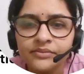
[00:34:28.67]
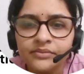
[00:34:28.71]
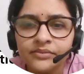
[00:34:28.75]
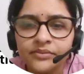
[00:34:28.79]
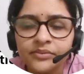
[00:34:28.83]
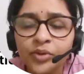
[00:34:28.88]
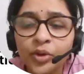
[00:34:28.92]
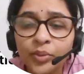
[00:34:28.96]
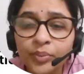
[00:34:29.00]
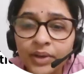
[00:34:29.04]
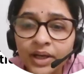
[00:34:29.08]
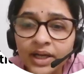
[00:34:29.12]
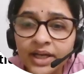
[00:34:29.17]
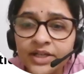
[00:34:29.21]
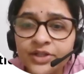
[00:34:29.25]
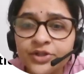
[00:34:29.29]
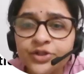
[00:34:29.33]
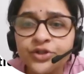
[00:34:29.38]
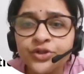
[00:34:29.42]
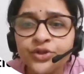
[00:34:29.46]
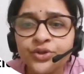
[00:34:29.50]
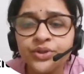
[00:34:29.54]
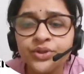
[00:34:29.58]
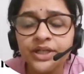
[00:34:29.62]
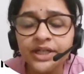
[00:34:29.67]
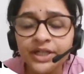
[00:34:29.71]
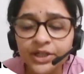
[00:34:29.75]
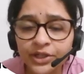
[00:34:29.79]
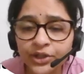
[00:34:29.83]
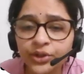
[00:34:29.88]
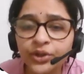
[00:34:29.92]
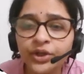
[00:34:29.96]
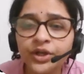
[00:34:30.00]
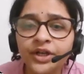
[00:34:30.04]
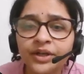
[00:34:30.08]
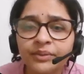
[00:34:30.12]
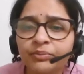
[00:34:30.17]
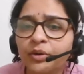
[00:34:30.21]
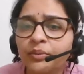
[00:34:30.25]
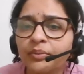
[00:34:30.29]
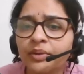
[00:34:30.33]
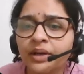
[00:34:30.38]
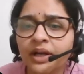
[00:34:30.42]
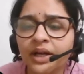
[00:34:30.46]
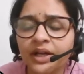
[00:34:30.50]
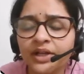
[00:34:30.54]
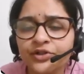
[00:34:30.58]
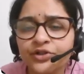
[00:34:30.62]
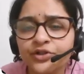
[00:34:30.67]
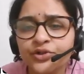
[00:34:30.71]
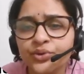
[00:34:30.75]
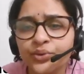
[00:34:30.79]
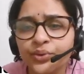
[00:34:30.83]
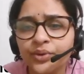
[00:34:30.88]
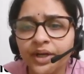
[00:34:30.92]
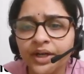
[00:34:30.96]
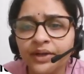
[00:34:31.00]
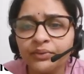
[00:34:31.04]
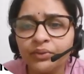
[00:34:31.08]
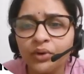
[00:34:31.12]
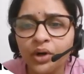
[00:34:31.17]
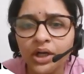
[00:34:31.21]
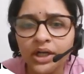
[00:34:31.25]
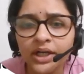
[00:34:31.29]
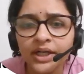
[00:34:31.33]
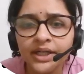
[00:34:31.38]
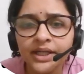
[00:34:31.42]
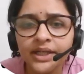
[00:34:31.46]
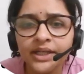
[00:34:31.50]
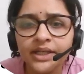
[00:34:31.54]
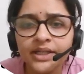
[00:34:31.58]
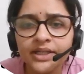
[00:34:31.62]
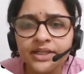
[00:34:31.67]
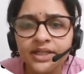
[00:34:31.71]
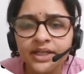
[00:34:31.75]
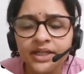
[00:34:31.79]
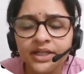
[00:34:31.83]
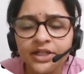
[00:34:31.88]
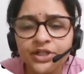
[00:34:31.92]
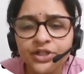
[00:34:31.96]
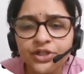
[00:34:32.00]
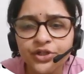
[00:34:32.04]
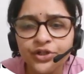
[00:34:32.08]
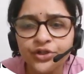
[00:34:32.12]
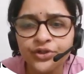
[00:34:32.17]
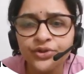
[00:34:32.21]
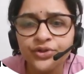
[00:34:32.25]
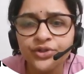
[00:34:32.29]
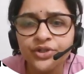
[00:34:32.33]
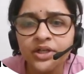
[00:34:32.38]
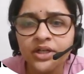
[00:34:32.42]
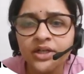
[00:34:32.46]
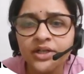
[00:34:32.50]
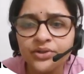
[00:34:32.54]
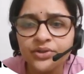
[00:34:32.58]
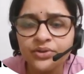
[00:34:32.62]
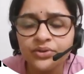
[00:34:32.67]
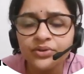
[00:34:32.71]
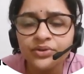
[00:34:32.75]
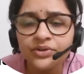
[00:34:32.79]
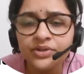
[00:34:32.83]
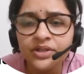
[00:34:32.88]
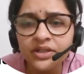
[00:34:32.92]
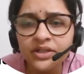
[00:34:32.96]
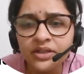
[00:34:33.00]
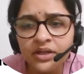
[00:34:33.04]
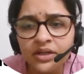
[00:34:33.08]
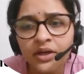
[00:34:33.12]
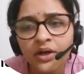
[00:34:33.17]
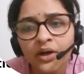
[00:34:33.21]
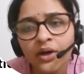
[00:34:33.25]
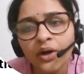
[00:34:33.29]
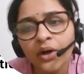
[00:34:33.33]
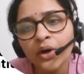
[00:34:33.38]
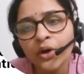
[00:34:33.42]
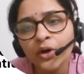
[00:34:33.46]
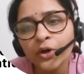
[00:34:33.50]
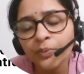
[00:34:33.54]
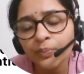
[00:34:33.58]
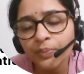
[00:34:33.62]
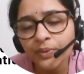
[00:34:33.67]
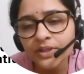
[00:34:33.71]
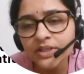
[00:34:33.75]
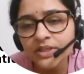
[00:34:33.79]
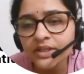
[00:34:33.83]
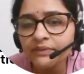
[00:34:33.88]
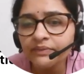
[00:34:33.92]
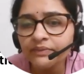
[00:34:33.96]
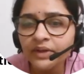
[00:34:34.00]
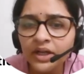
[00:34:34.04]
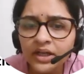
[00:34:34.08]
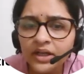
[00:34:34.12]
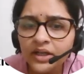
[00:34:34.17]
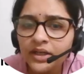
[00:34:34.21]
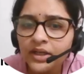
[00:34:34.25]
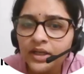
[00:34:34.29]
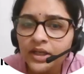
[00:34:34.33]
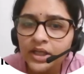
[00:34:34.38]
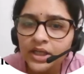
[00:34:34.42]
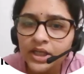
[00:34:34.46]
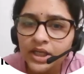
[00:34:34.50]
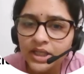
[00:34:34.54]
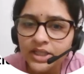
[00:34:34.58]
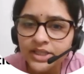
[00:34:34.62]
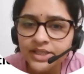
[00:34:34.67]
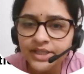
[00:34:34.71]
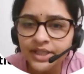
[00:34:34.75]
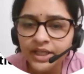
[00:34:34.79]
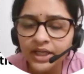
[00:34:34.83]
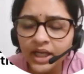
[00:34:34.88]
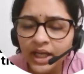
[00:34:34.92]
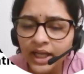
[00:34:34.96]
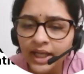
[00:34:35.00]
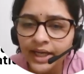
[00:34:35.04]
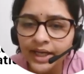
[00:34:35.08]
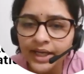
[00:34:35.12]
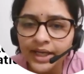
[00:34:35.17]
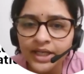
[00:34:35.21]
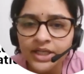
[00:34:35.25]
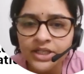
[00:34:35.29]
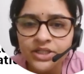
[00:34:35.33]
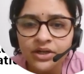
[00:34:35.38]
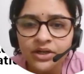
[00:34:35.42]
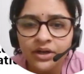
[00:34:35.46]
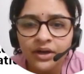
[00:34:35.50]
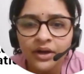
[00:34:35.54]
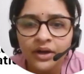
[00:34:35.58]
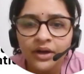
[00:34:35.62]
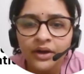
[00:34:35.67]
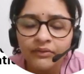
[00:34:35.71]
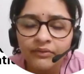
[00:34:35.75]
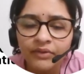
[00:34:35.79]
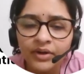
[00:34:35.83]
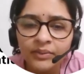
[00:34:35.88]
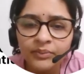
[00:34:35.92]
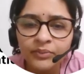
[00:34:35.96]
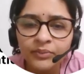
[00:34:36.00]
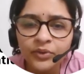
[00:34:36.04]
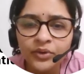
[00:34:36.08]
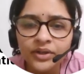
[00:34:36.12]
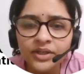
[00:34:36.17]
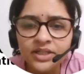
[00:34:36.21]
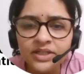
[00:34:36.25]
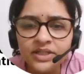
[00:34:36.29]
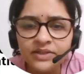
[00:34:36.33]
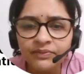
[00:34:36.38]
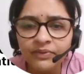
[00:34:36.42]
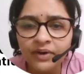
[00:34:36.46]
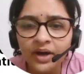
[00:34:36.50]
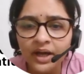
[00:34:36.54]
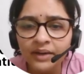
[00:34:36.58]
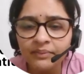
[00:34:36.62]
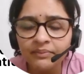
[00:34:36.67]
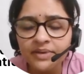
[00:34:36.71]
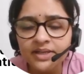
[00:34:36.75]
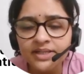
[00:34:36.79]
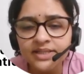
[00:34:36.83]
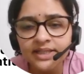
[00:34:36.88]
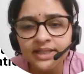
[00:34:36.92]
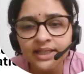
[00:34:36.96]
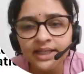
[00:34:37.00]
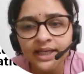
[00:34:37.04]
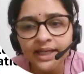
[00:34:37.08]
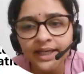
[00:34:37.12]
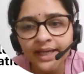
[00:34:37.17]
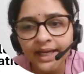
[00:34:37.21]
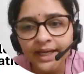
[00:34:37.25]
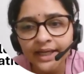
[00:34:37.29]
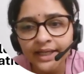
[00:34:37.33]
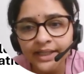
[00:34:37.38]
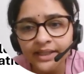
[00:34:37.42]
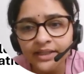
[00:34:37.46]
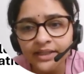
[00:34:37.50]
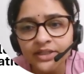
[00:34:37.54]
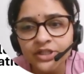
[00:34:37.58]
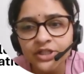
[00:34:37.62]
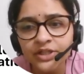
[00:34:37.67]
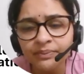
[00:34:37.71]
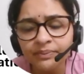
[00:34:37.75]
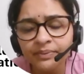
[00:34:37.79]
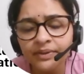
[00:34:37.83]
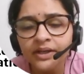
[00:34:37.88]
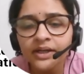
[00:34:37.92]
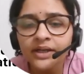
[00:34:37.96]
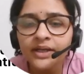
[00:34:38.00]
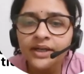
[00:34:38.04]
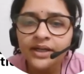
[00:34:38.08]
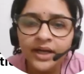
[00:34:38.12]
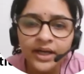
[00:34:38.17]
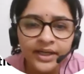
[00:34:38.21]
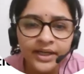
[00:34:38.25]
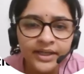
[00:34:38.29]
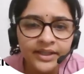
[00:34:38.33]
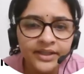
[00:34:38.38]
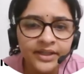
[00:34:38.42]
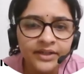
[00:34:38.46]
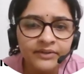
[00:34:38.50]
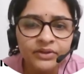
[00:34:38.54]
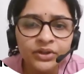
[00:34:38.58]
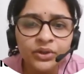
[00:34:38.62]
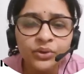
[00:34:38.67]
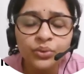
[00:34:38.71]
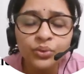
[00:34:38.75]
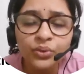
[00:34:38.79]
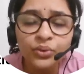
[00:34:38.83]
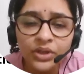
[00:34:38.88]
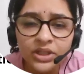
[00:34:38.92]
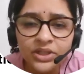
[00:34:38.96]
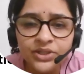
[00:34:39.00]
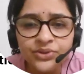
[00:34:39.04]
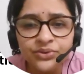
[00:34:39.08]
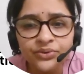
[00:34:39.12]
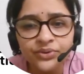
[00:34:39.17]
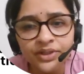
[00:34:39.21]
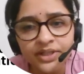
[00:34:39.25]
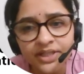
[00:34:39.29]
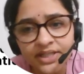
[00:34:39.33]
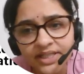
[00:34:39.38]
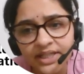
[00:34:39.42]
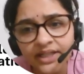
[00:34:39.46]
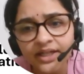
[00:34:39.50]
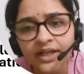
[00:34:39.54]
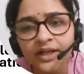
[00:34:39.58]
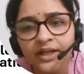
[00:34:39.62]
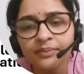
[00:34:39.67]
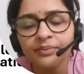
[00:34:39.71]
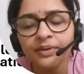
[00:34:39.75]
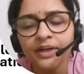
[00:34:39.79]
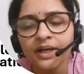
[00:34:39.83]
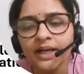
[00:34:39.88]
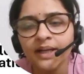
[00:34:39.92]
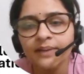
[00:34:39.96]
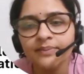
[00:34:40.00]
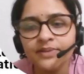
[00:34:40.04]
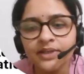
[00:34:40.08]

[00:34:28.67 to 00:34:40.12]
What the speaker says: it mobilized student volunteers and institutional resources to preserve the cultural heritage. One more is pharma skilling and internship connected with rural students and urban labs.